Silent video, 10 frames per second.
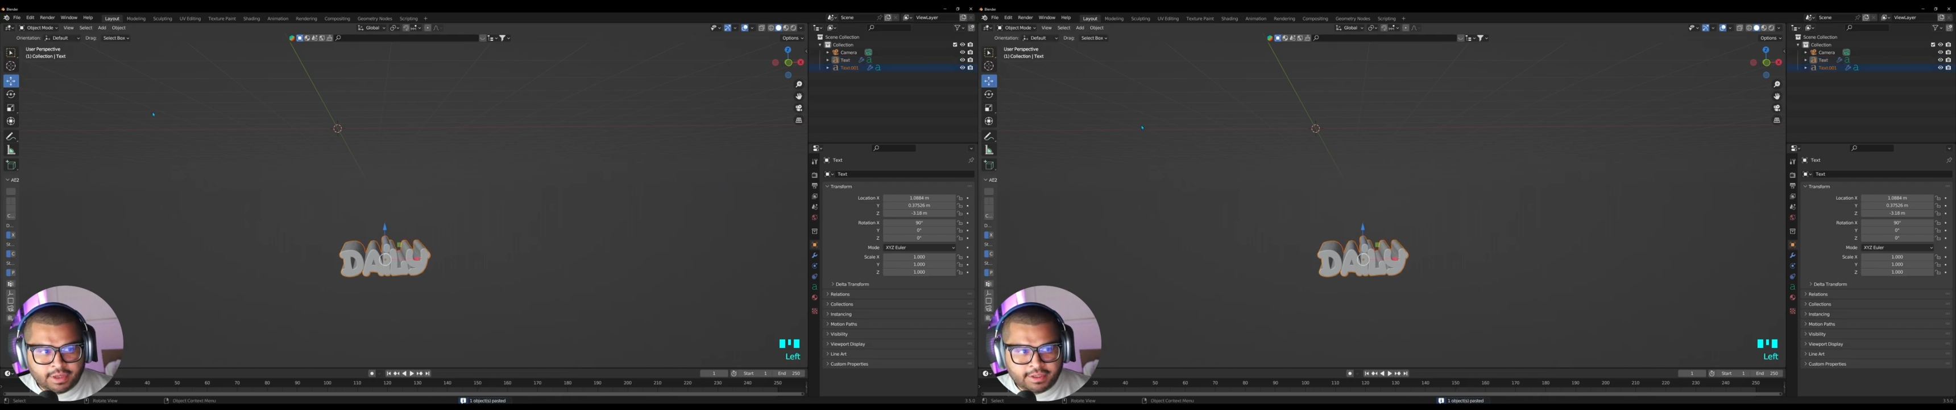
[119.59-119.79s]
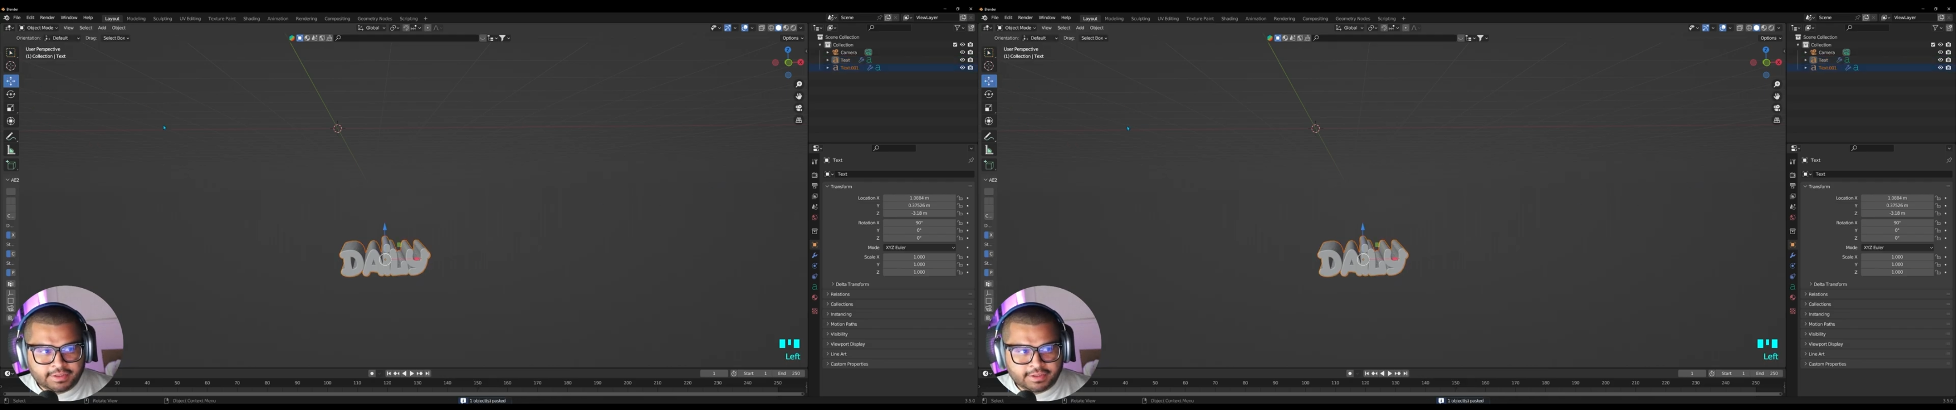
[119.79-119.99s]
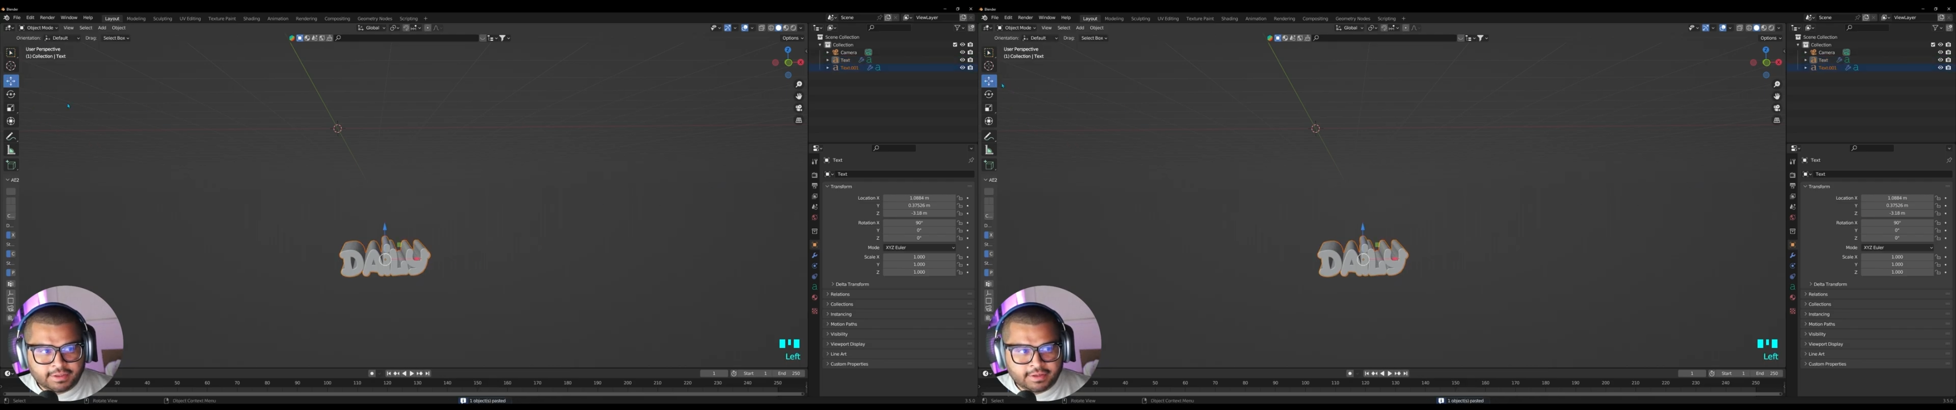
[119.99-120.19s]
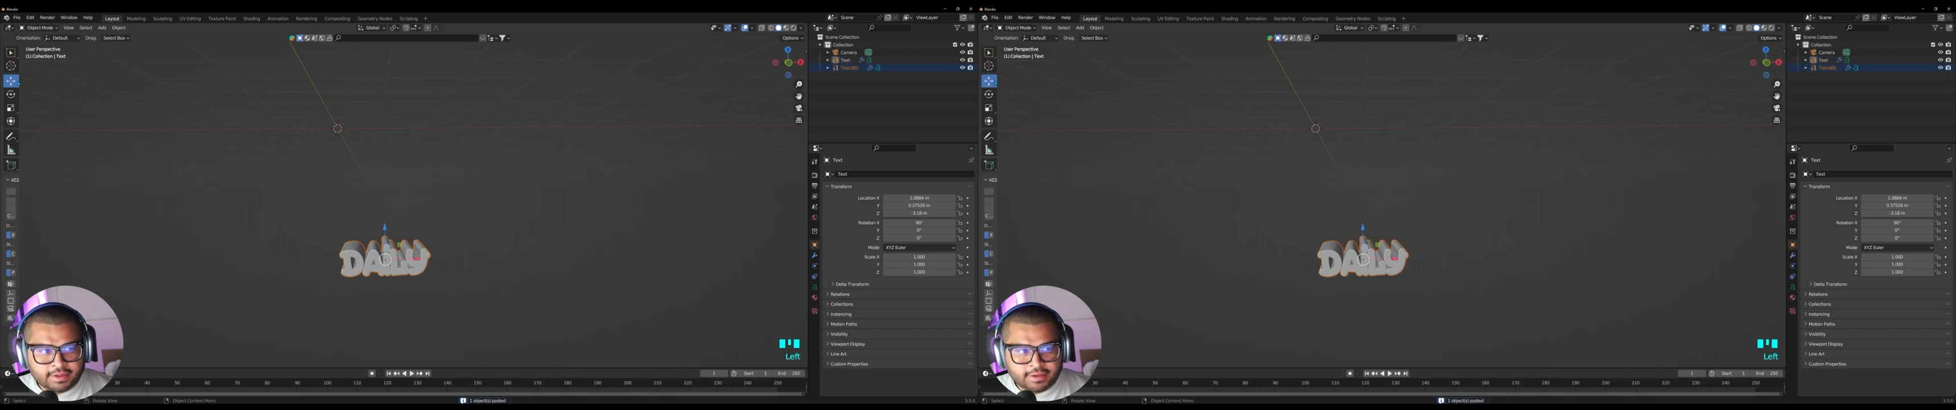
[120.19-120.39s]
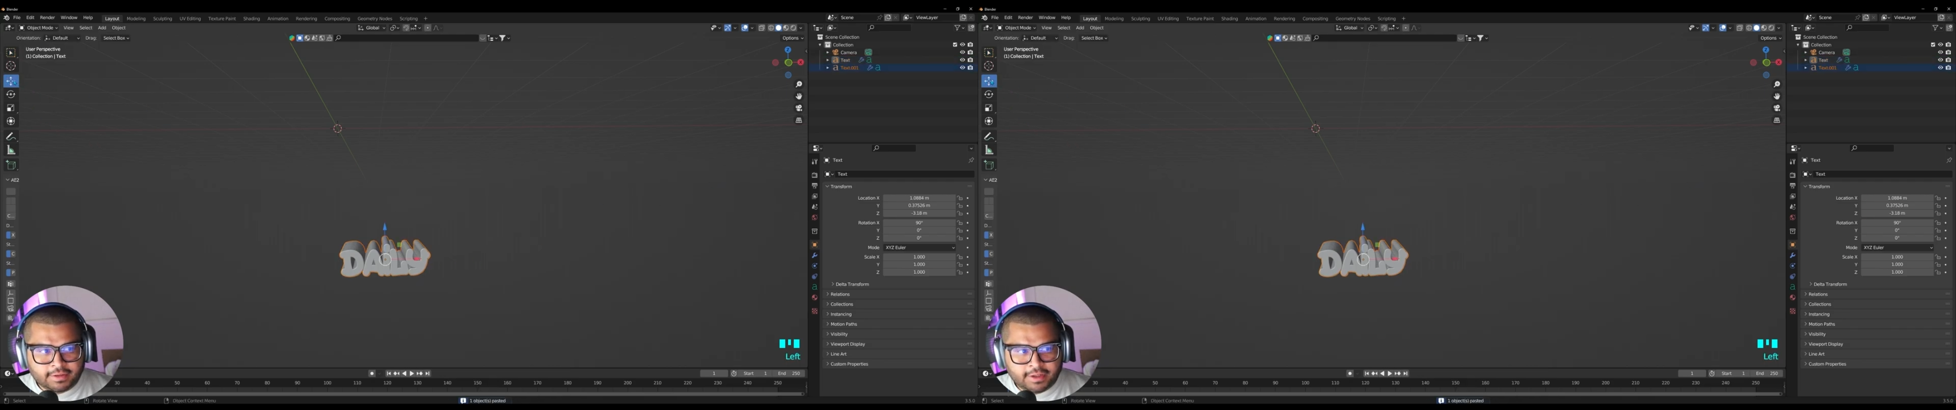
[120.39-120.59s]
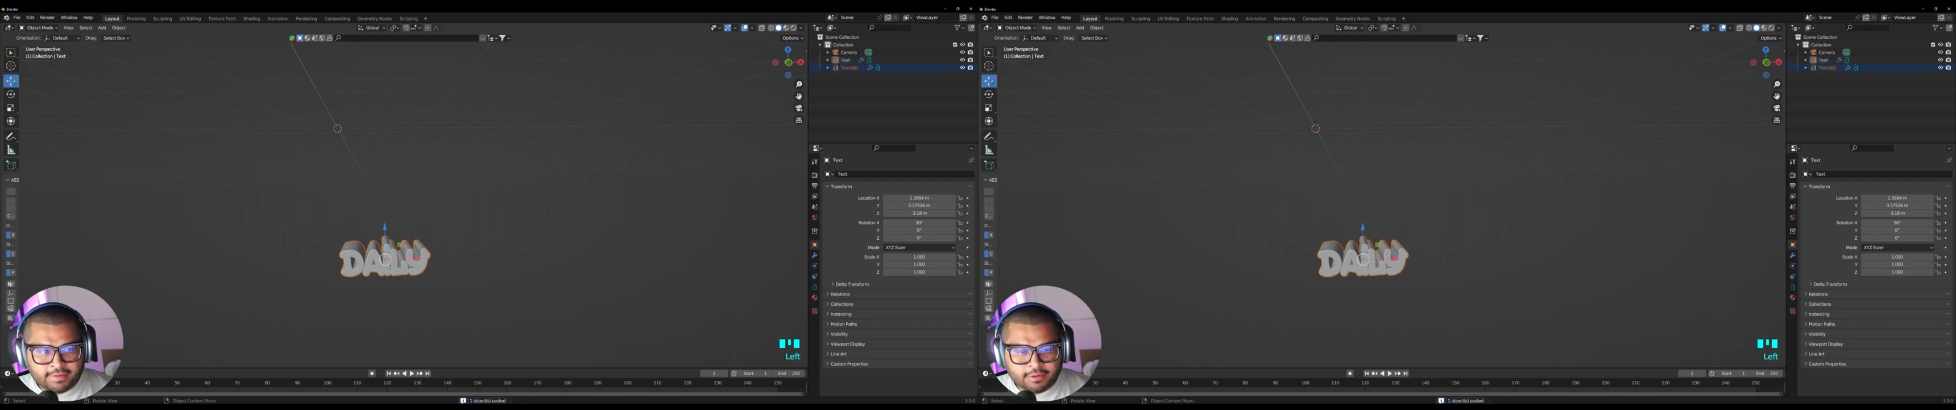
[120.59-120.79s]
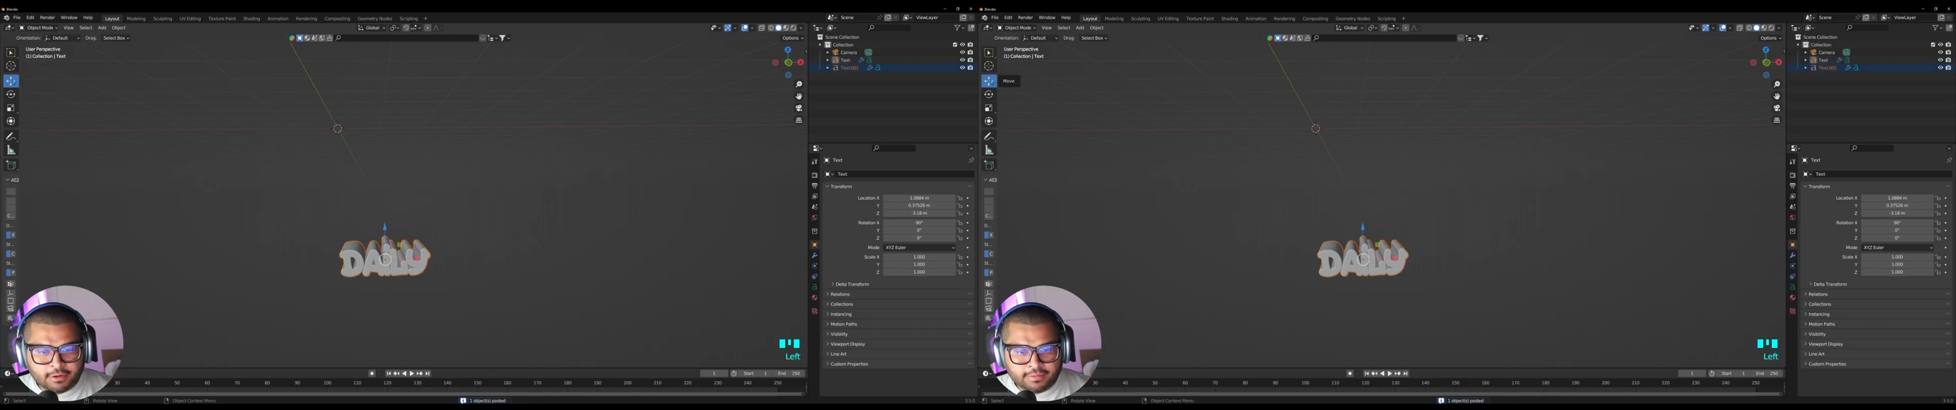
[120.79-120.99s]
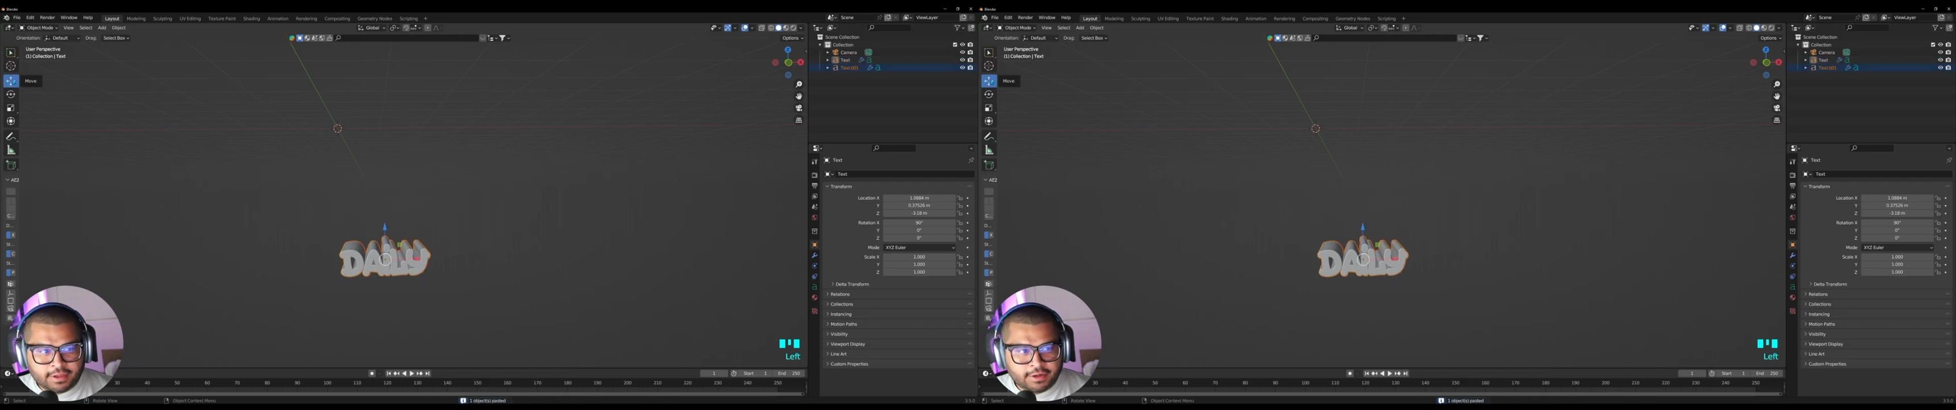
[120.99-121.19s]
paste. Then if you go
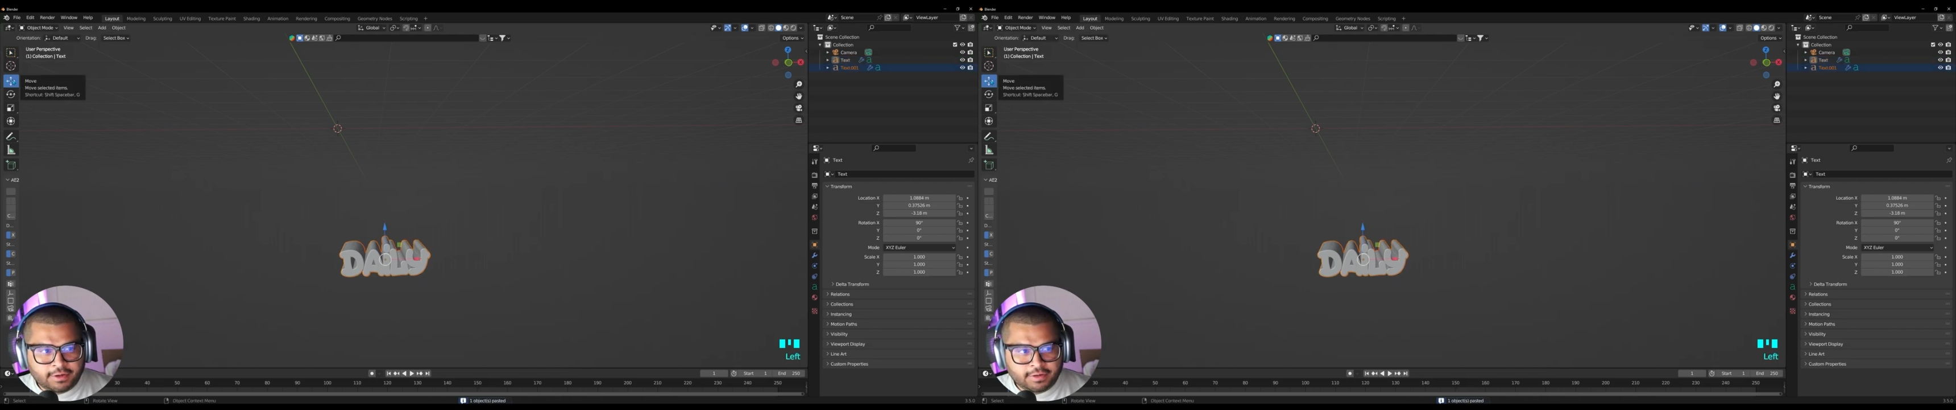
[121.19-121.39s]
over here